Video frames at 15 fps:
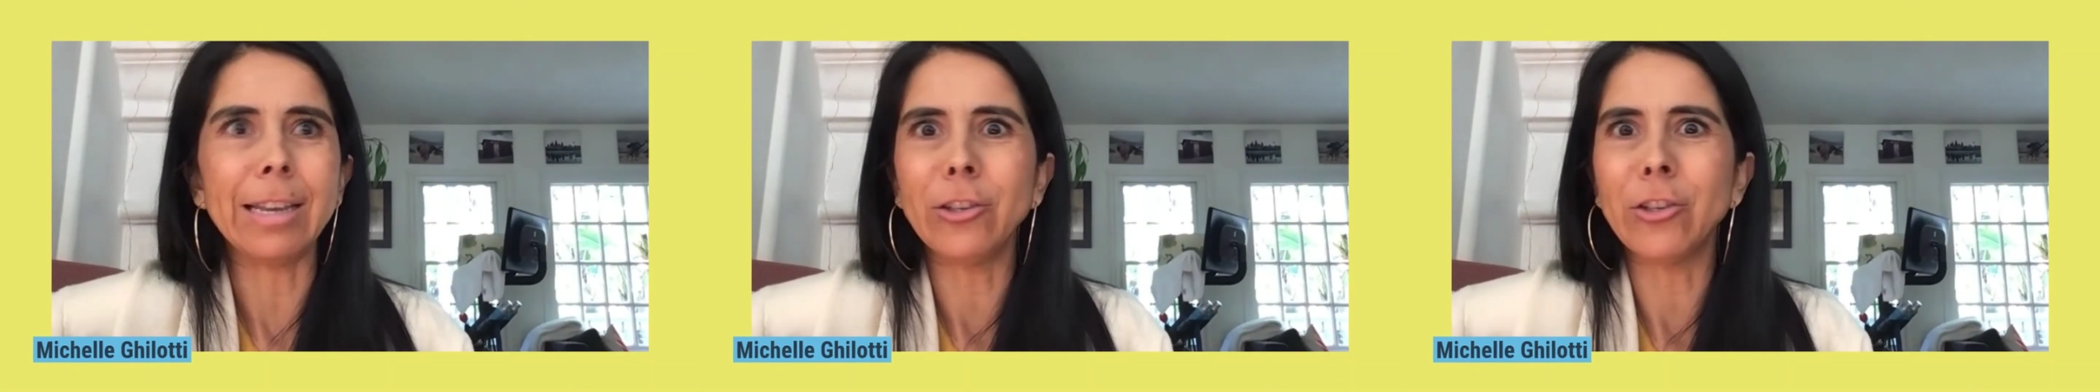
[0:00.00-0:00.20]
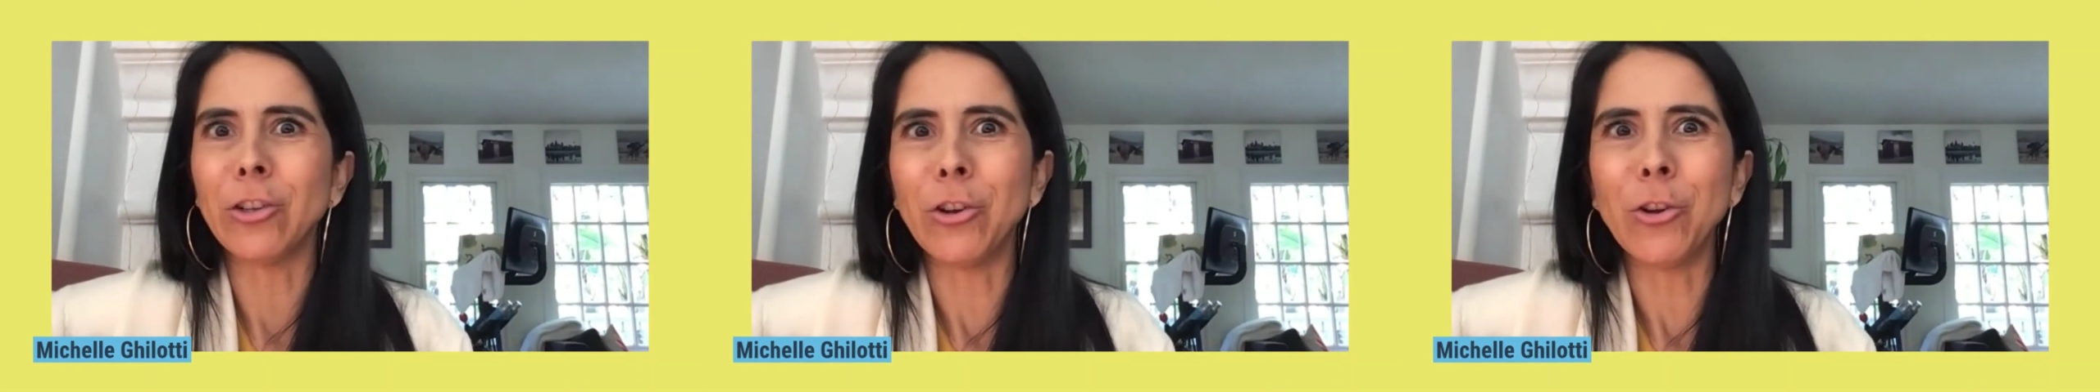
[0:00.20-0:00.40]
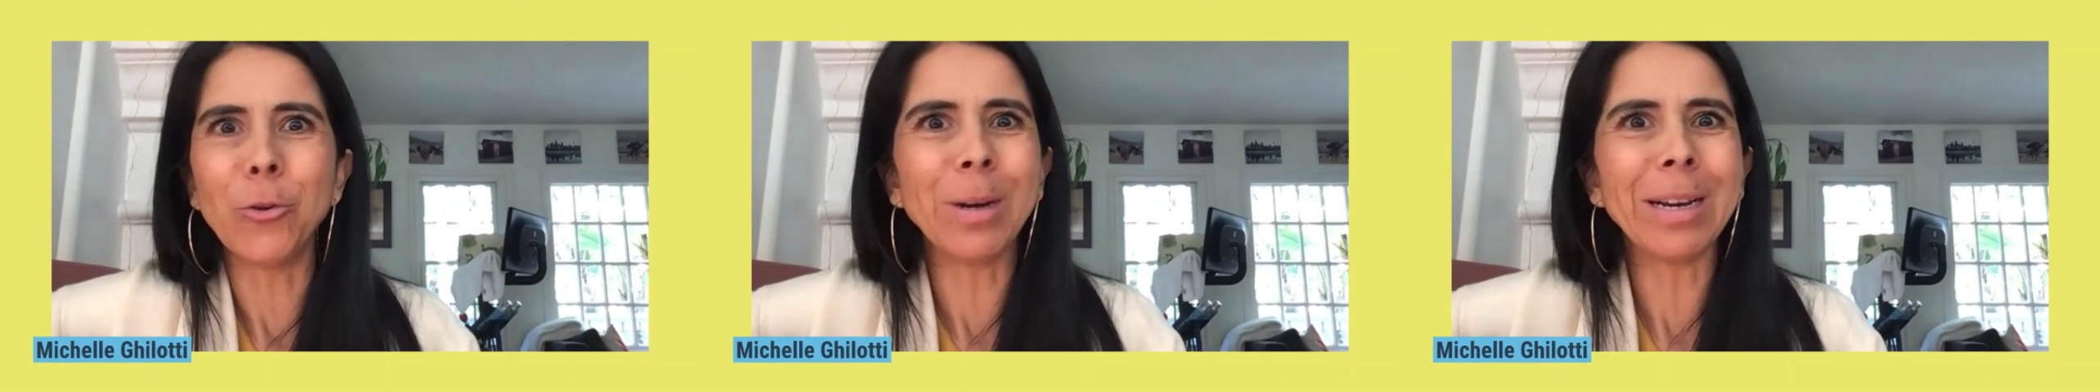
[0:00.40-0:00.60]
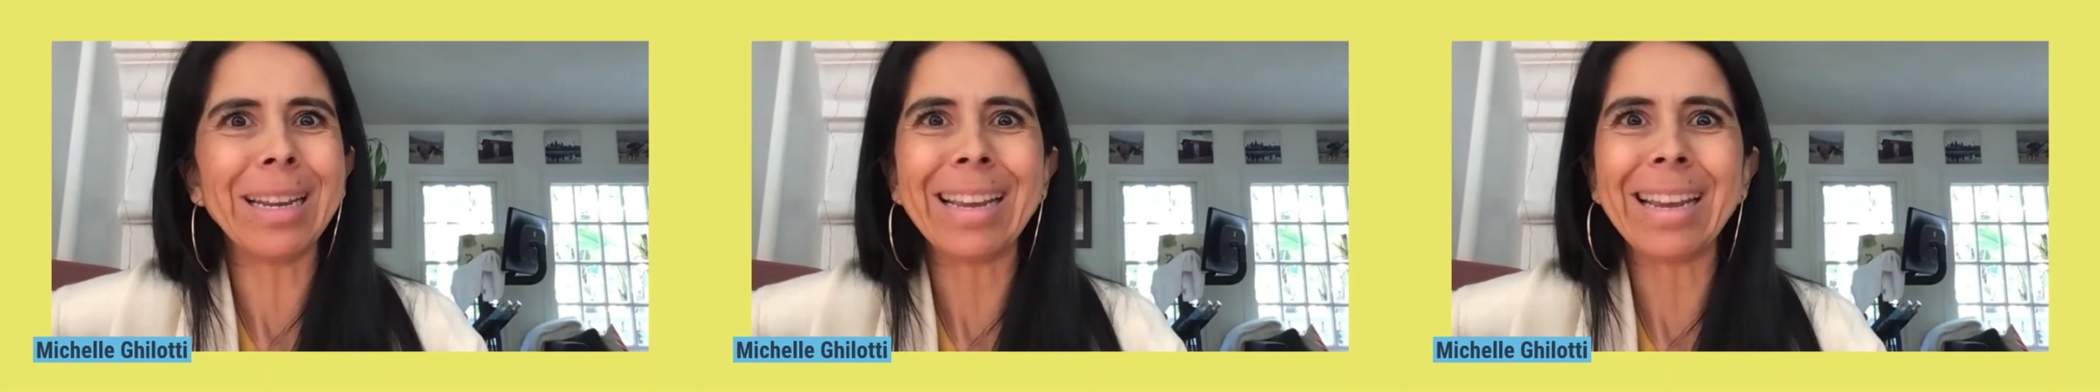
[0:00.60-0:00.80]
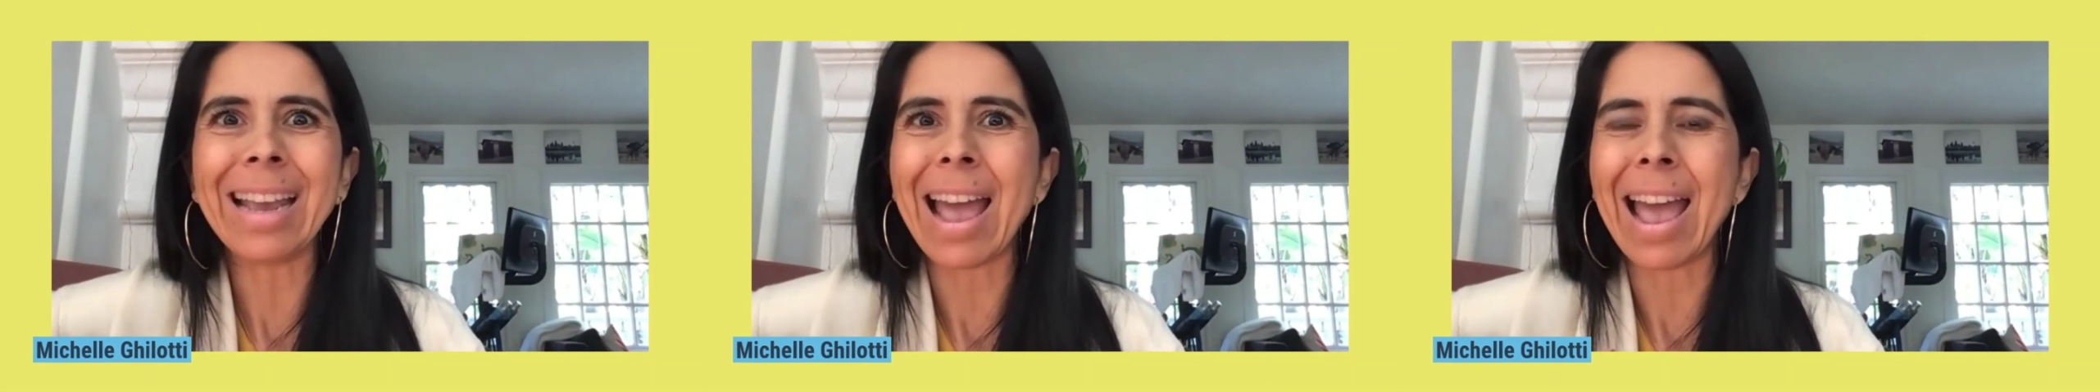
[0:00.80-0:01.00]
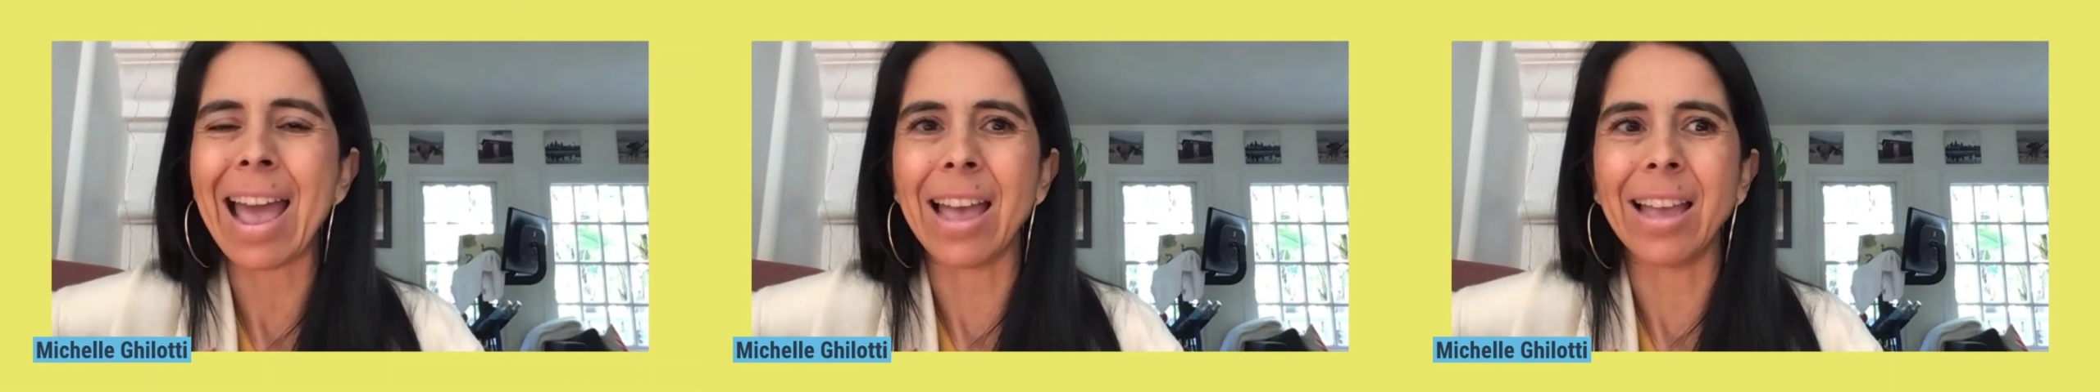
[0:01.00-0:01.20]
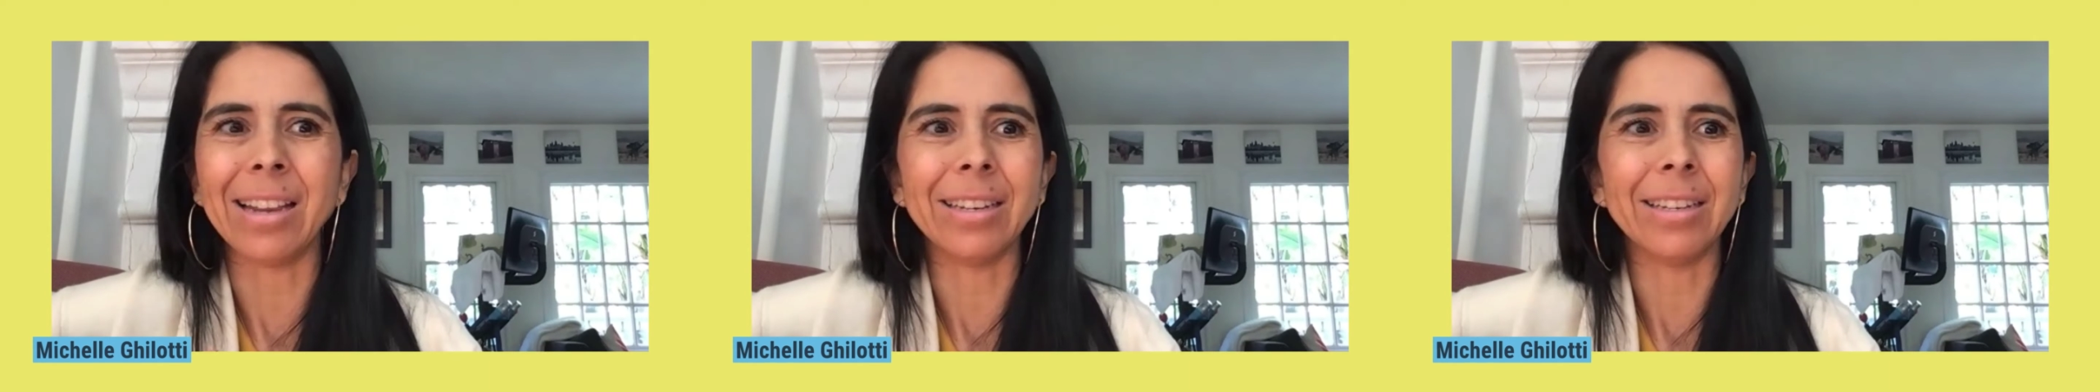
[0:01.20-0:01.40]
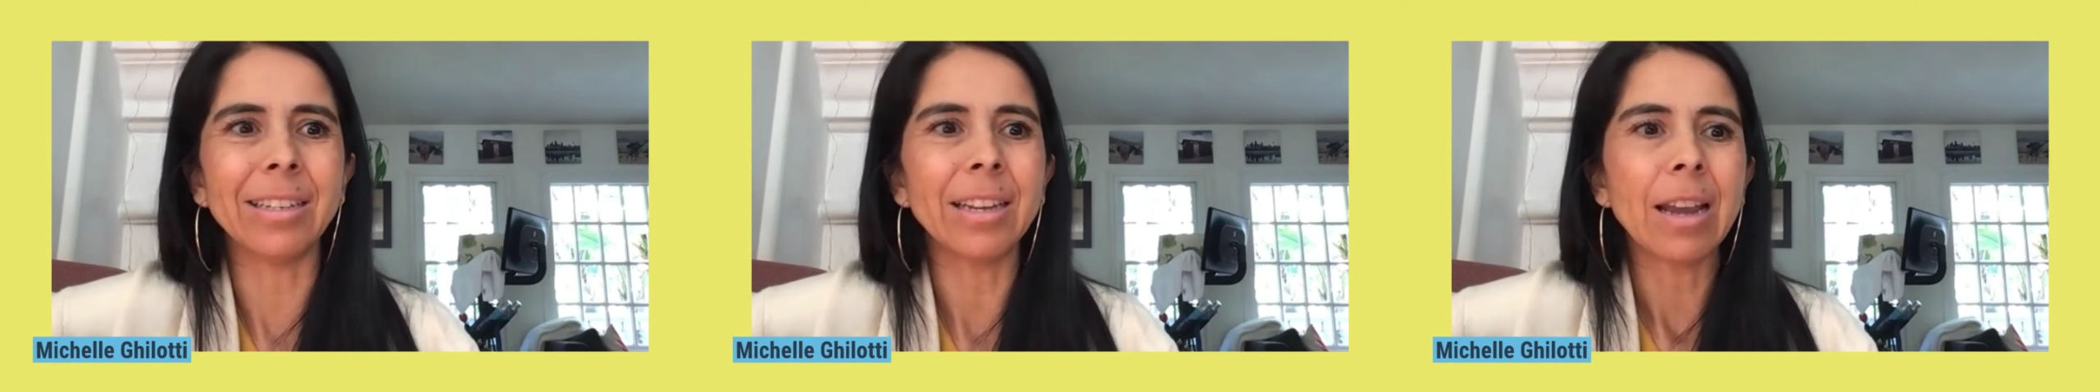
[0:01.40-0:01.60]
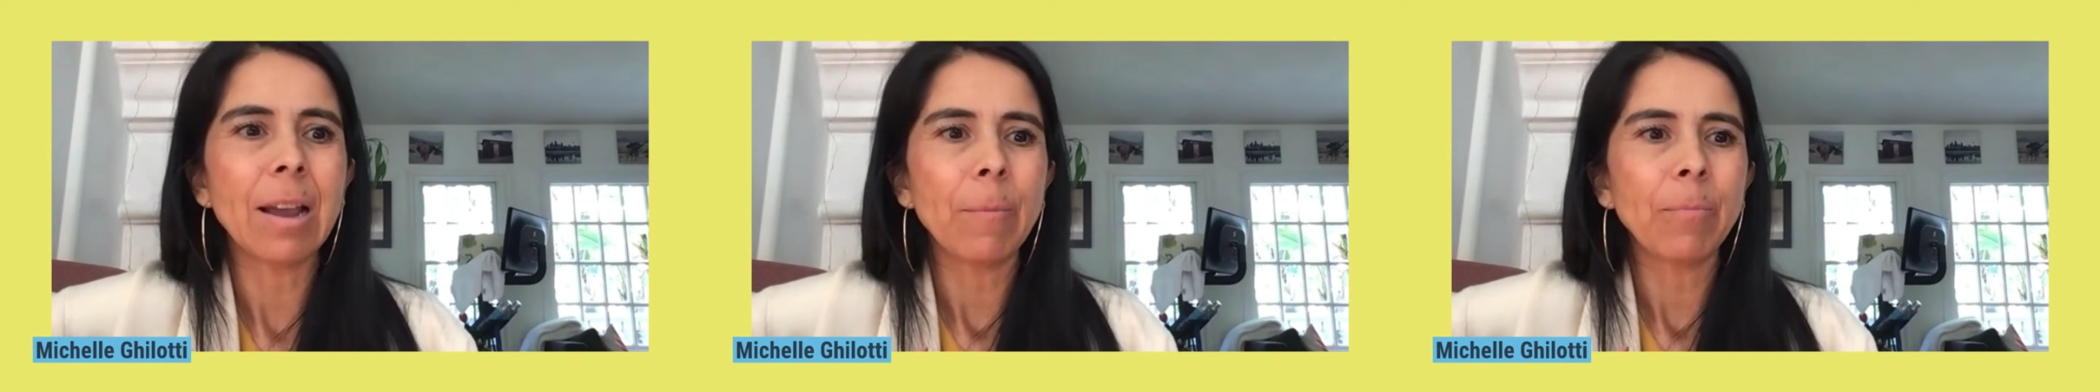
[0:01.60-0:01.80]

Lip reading: ingenuity and